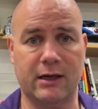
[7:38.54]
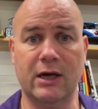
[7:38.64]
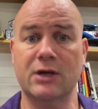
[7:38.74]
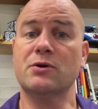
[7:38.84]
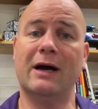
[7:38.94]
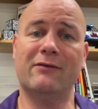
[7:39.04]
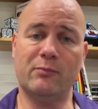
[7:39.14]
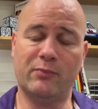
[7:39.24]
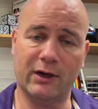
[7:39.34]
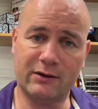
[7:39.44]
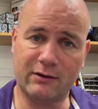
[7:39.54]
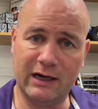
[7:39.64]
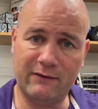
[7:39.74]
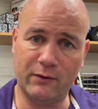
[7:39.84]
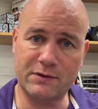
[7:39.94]
So have them plug their
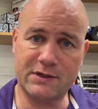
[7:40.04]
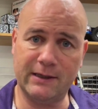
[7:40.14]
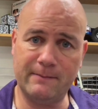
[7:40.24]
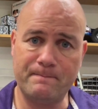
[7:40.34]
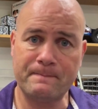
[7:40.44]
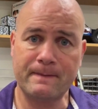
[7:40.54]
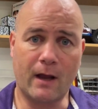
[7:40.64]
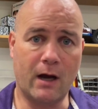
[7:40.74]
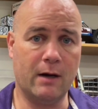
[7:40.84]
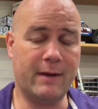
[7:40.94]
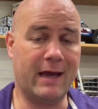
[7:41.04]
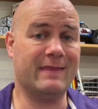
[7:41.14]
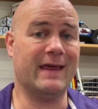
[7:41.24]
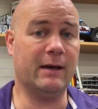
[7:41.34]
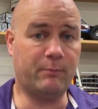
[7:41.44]
headphones in um, and
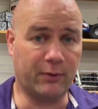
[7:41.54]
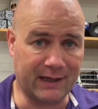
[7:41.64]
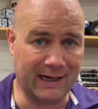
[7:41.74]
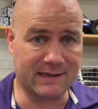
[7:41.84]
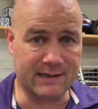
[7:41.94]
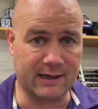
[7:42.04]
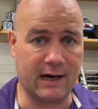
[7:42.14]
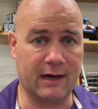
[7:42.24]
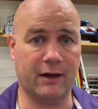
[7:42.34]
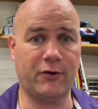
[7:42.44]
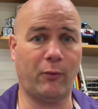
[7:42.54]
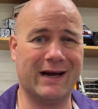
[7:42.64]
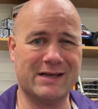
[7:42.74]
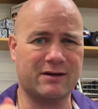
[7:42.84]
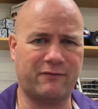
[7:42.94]
then put the headset on.
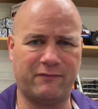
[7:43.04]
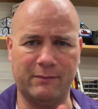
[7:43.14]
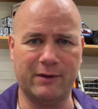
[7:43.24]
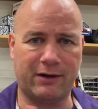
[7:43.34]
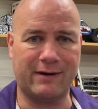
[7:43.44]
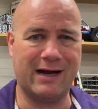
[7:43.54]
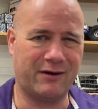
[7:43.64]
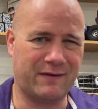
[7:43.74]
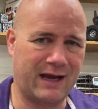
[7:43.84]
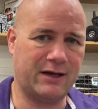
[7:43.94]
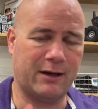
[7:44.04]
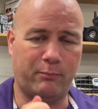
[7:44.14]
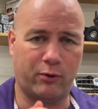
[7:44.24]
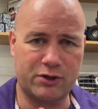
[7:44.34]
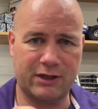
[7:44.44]
Otherwise, they're fumbling around and they end up
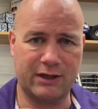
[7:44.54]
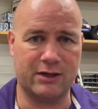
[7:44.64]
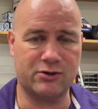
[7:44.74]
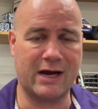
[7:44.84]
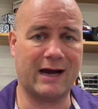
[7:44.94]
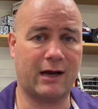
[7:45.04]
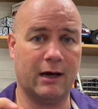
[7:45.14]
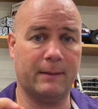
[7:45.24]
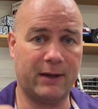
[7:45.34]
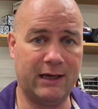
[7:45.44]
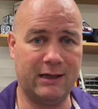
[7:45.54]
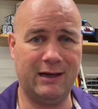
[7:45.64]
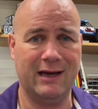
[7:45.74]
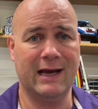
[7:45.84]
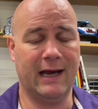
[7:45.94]
pushing that jack up in,
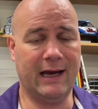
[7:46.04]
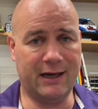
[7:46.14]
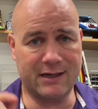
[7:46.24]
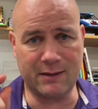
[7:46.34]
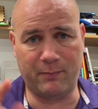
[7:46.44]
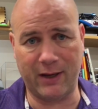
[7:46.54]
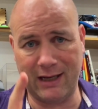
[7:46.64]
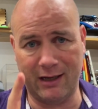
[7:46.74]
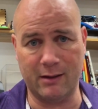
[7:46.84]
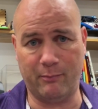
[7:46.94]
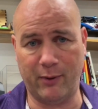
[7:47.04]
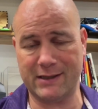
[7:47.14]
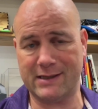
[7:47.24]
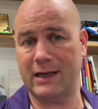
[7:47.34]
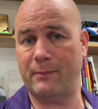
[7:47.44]
and it is a pain in the butt
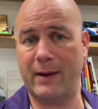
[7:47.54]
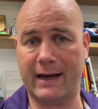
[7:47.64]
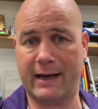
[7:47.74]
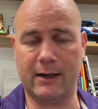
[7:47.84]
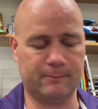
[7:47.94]
to get back out.